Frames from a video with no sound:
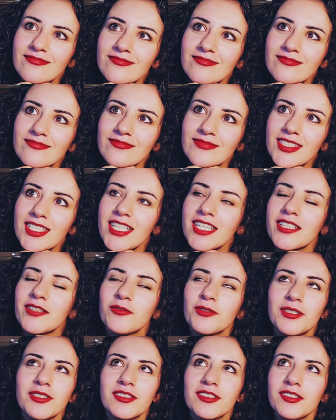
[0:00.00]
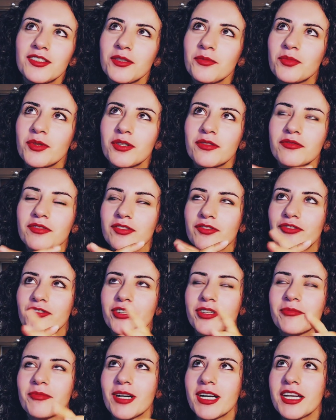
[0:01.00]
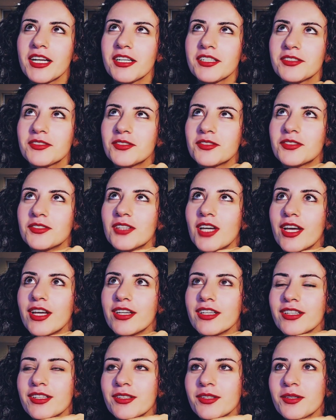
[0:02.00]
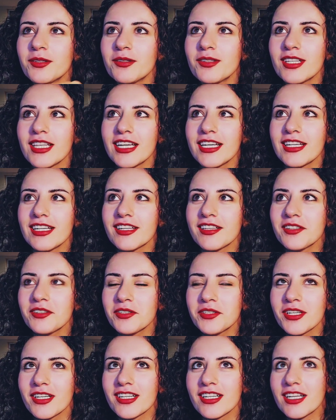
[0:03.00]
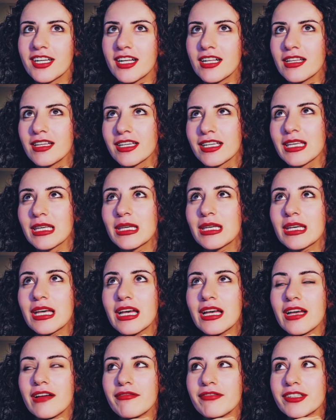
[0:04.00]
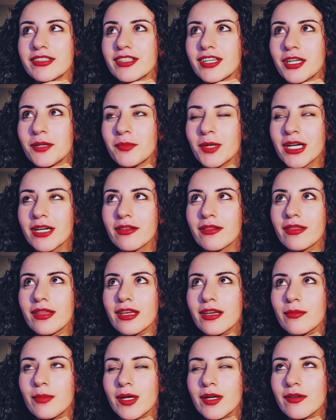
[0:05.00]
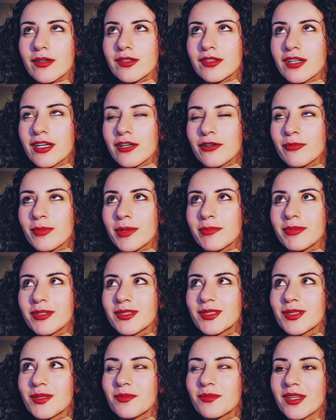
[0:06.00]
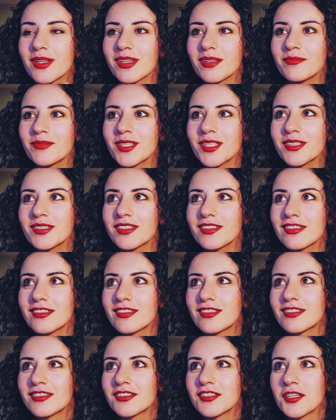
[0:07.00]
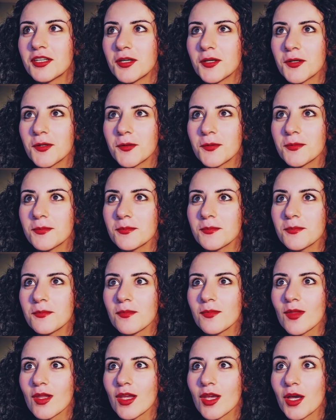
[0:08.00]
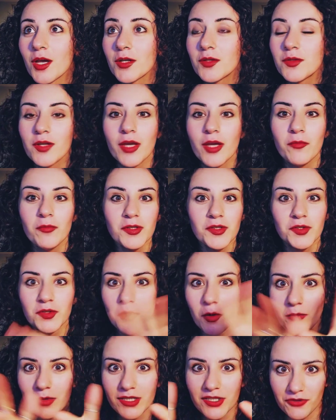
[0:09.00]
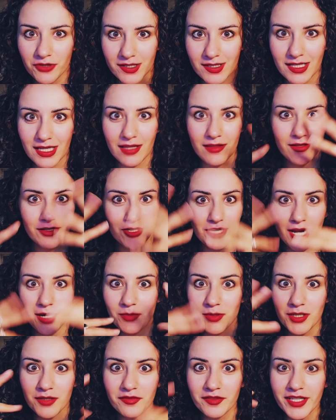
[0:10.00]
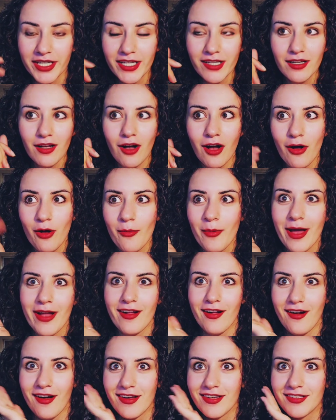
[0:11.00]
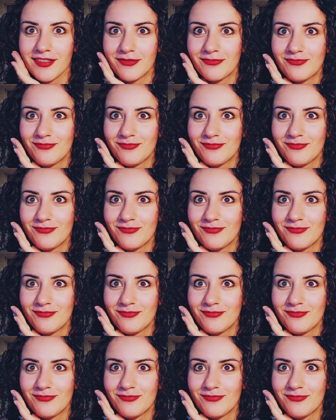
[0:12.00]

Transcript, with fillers: Yeah, it was such a beautiful dream. And I, you know, like, there, like every time I think about it, I remember something because it's, it's, it was so interesting, the shape-shifting. Oh my God.